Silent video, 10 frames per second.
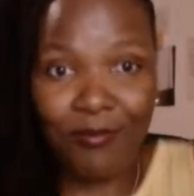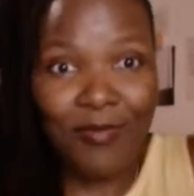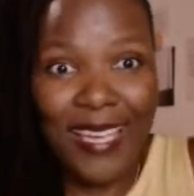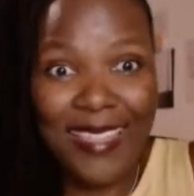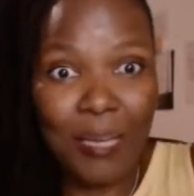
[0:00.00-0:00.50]

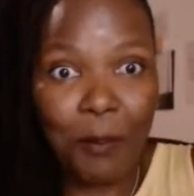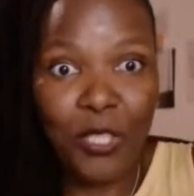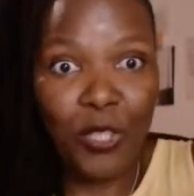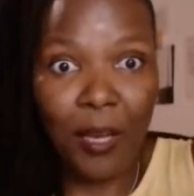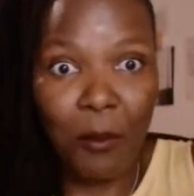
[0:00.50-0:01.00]
at that
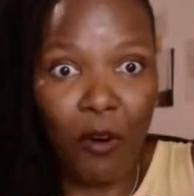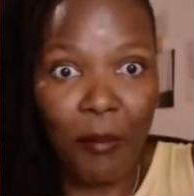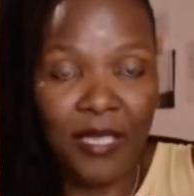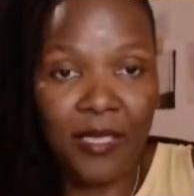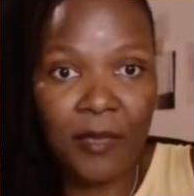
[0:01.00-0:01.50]
particular
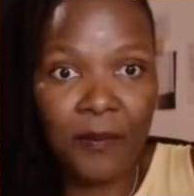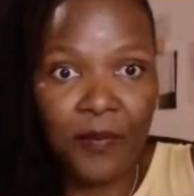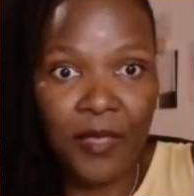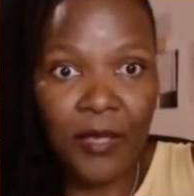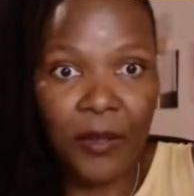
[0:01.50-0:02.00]
moment,
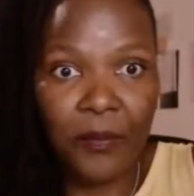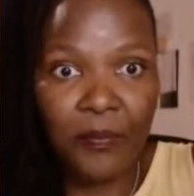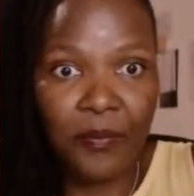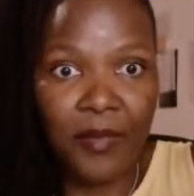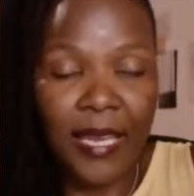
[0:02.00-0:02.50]
you know.
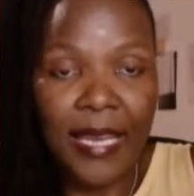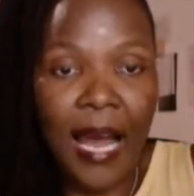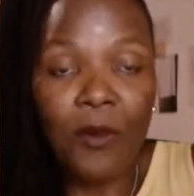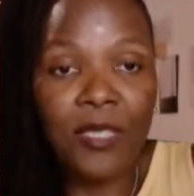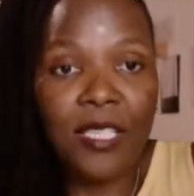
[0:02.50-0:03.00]
And
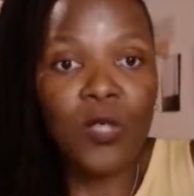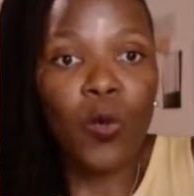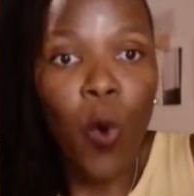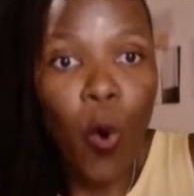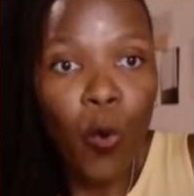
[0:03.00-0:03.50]
I was just
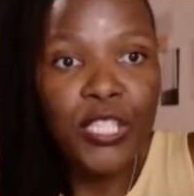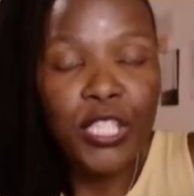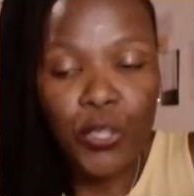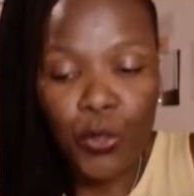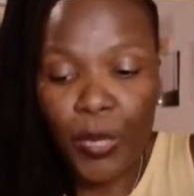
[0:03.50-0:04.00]

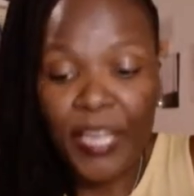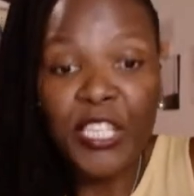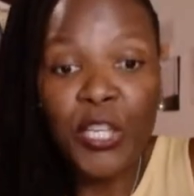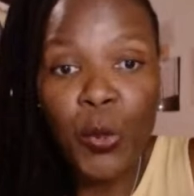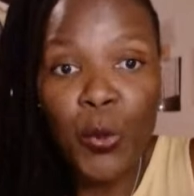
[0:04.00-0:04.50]
holding into an
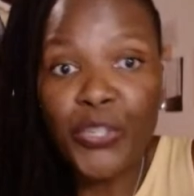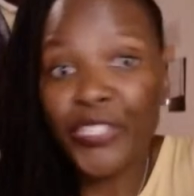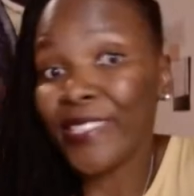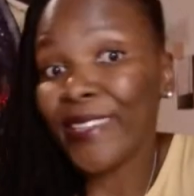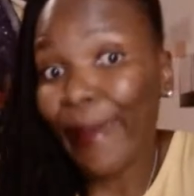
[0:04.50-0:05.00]

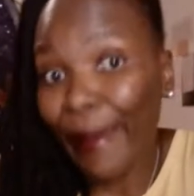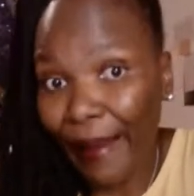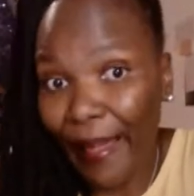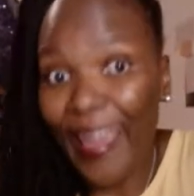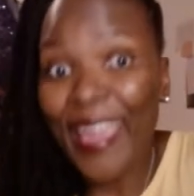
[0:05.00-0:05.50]
illusion, a
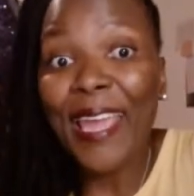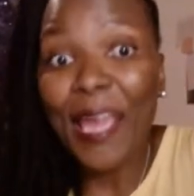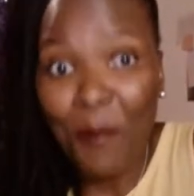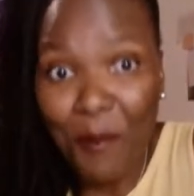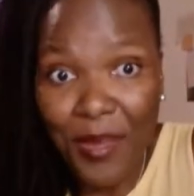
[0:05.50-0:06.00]
lie,
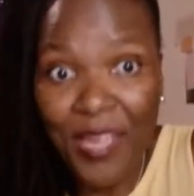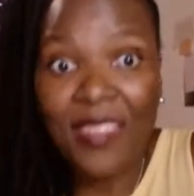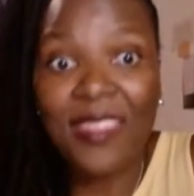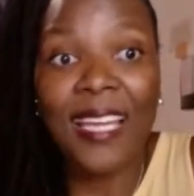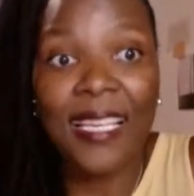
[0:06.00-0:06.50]
a
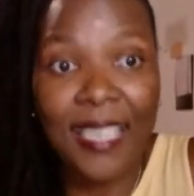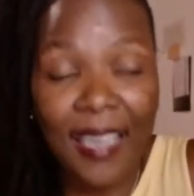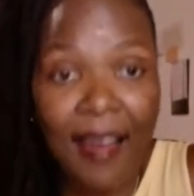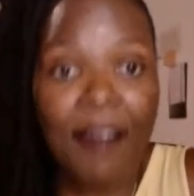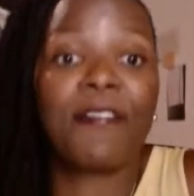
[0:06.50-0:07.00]
myth that
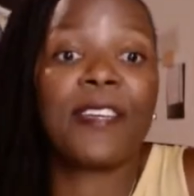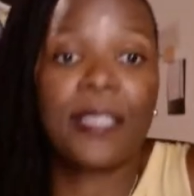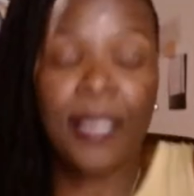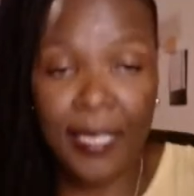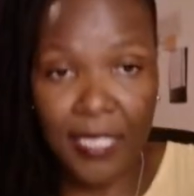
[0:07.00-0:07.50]
love
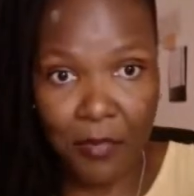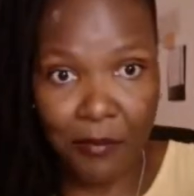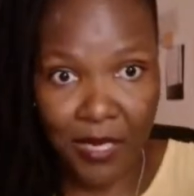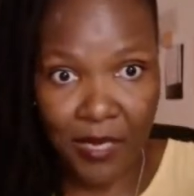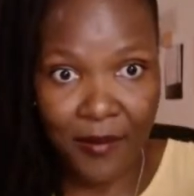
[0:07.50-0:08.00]
is
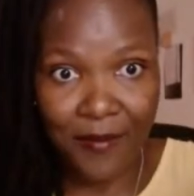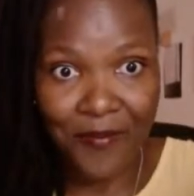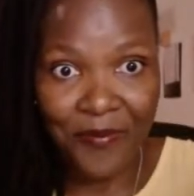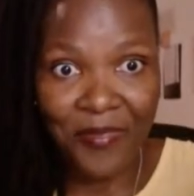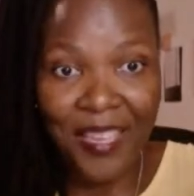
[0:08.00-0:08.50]
hurting me.
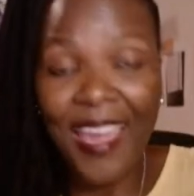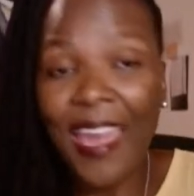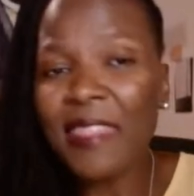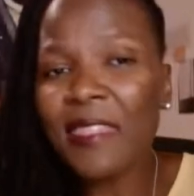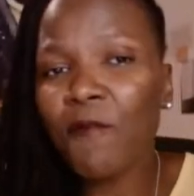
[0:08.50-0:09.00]

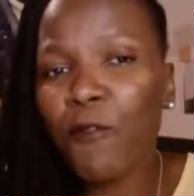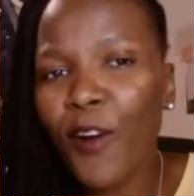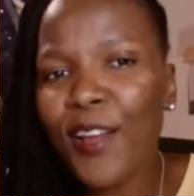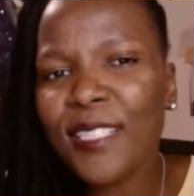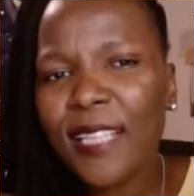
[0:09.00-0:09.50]
And the
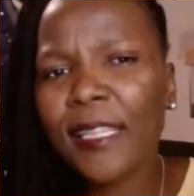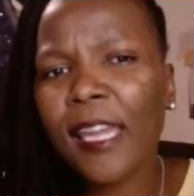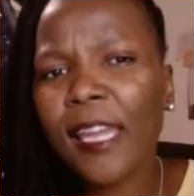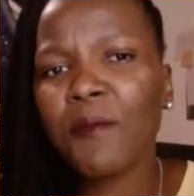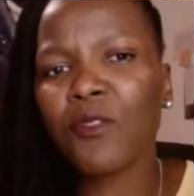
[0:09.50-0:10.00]
voice that
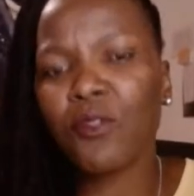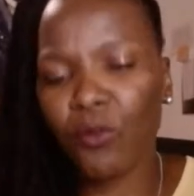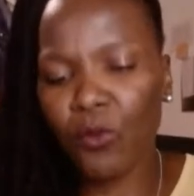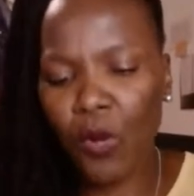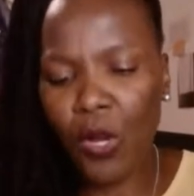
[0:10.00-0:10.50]
came
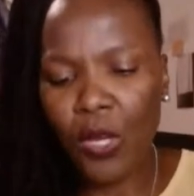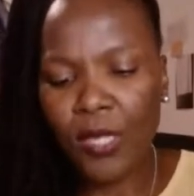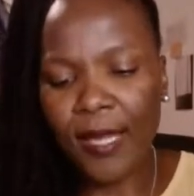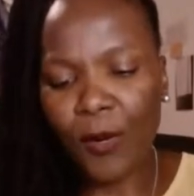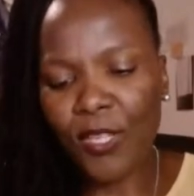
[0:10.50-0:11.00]
through
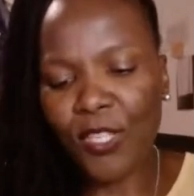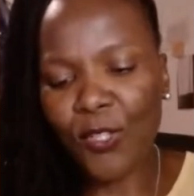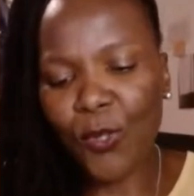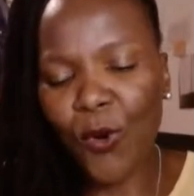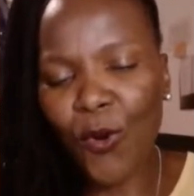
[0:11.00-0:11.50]
that was
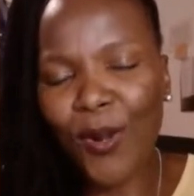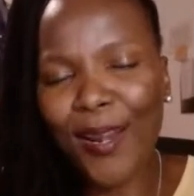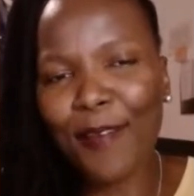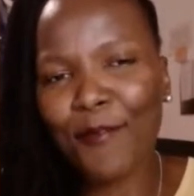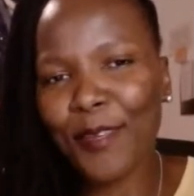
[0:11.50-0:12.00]
so
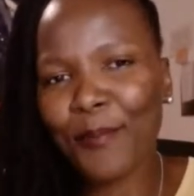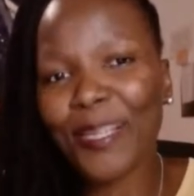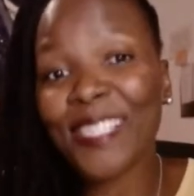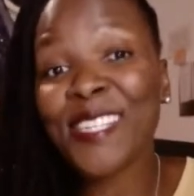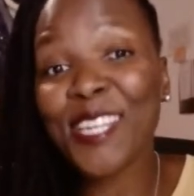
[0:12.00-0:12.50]
loving
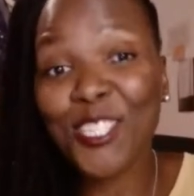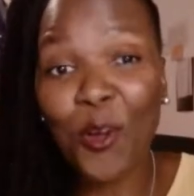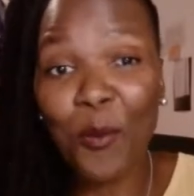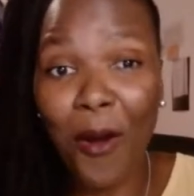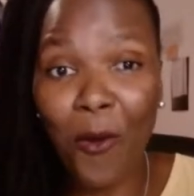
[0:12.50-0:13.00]
but yet
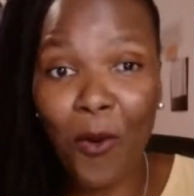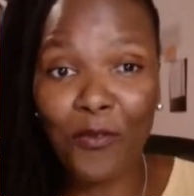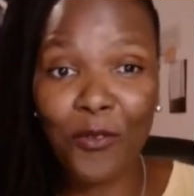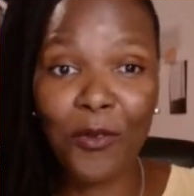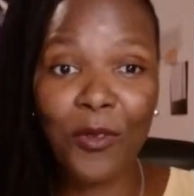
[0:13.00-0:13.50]
so
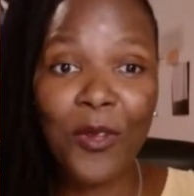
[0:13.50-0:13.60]
powerful